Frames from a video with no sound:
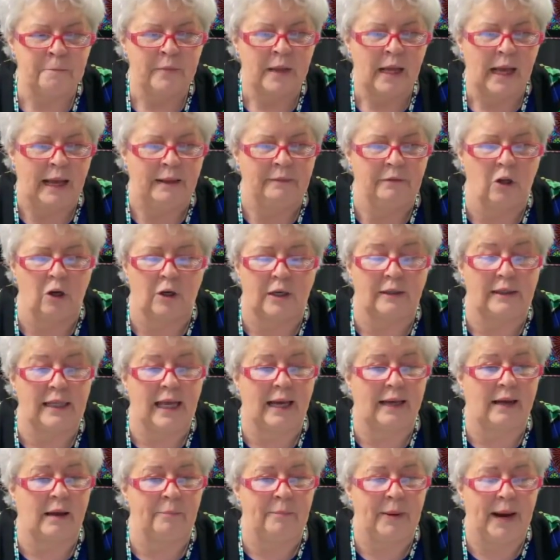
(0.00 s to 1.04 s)
and look at that
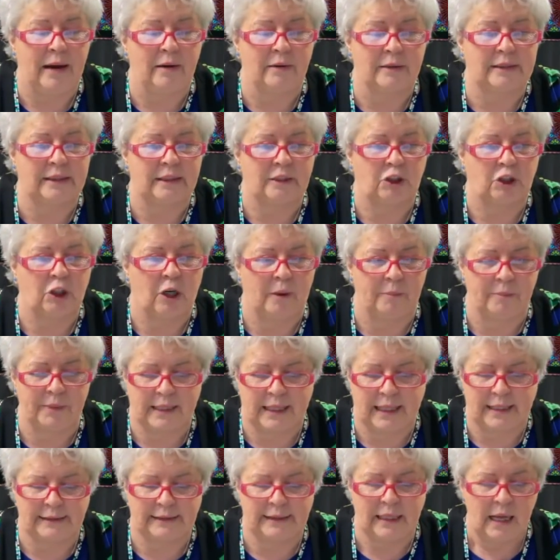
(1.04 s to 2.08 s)
comparison chart
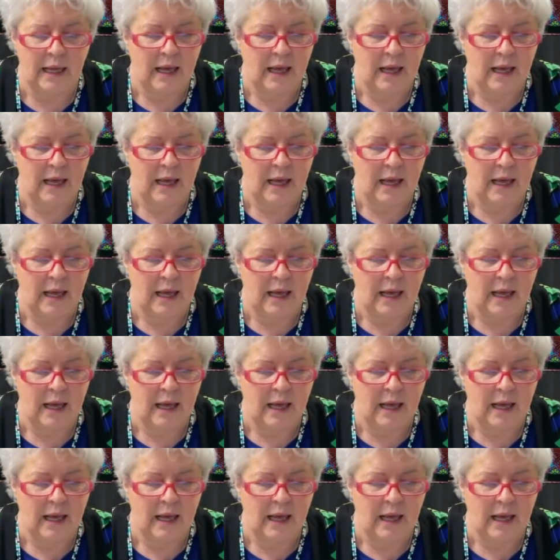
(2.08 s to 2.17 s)
because